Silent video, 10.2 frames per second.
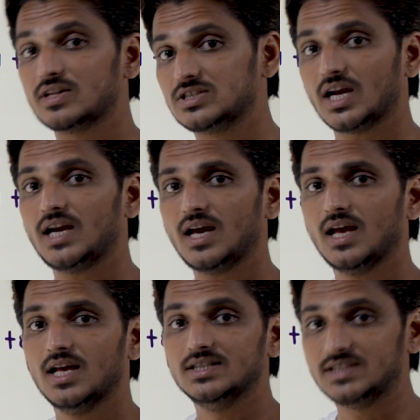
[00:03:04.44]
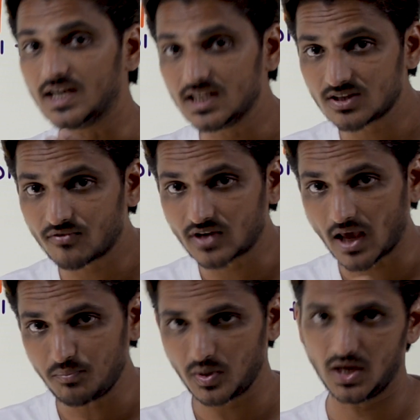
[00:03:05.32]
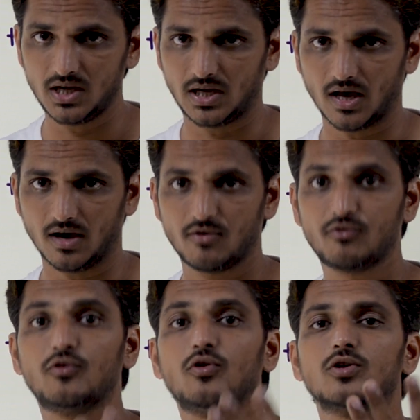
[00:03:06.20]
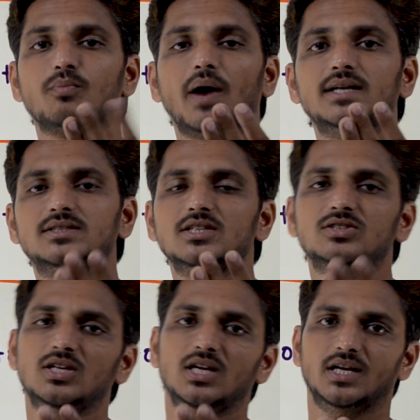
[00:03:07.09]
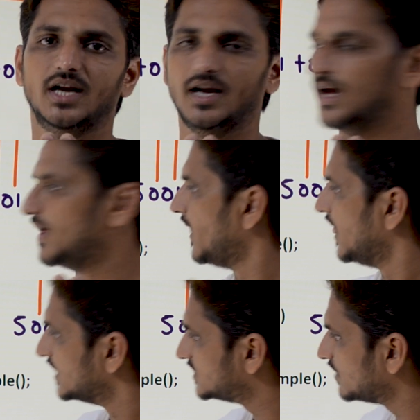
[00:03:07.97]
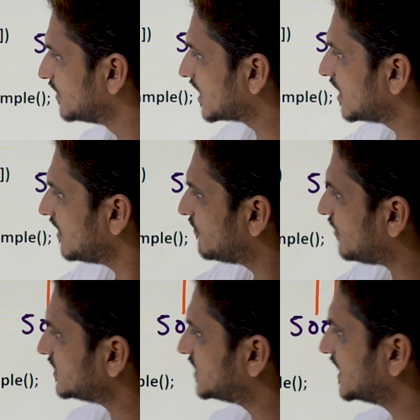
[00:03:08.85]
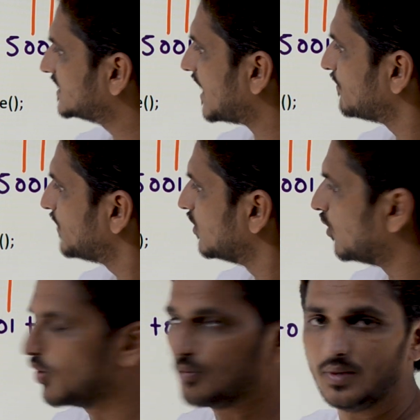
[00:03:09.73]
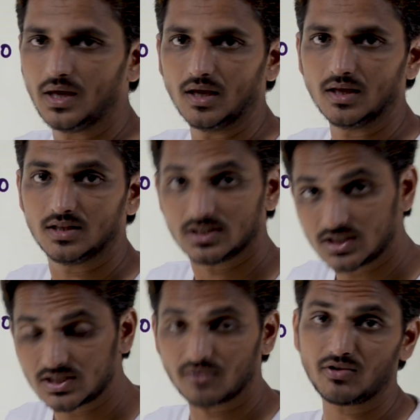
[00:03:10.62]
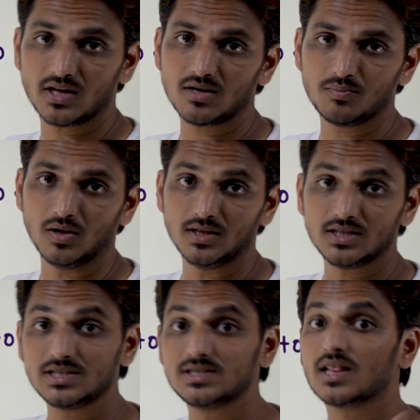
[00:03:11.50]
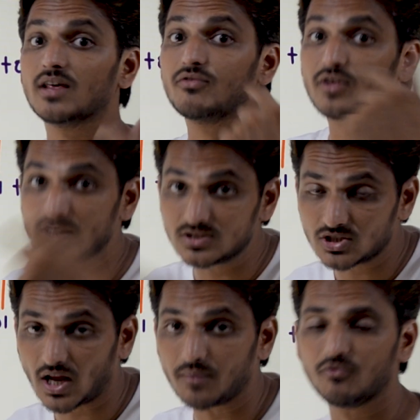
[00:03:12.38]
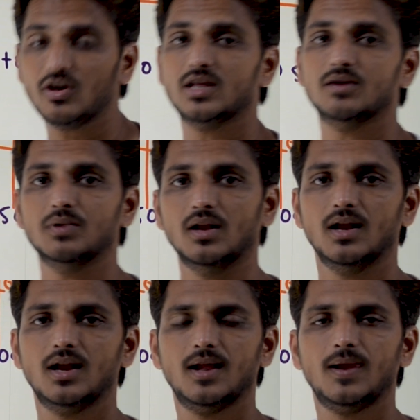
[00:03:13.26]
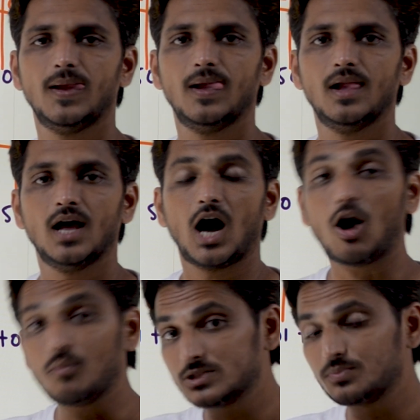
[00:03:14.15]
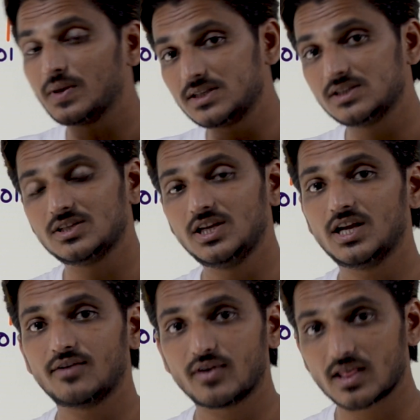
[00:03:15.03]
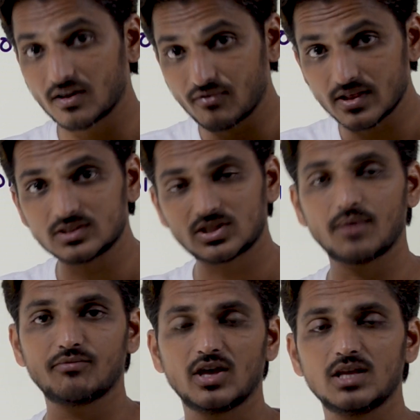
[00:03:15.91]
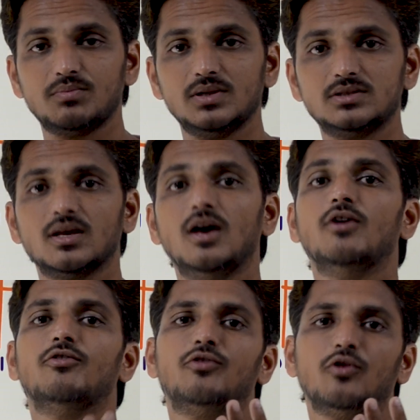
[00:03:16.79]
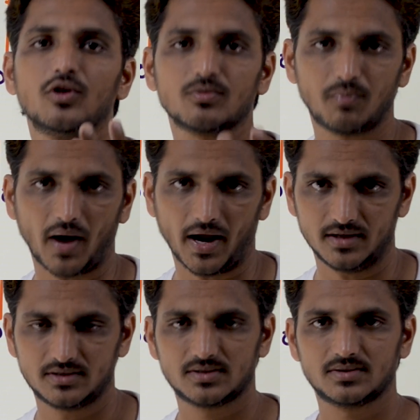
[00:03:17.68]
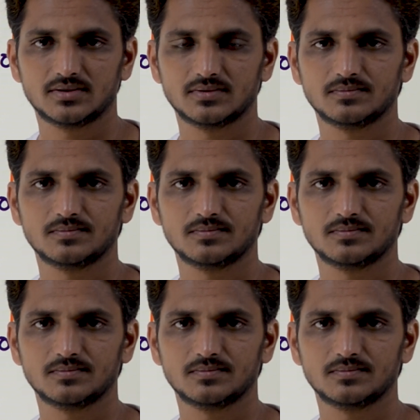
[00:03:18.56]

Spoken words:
for z? Z is of type int, 4 bytes is needed. Similarly, first example ob, this is a variable, this is a reference type variable. How much space is needed for reference type variables? 4 bytes.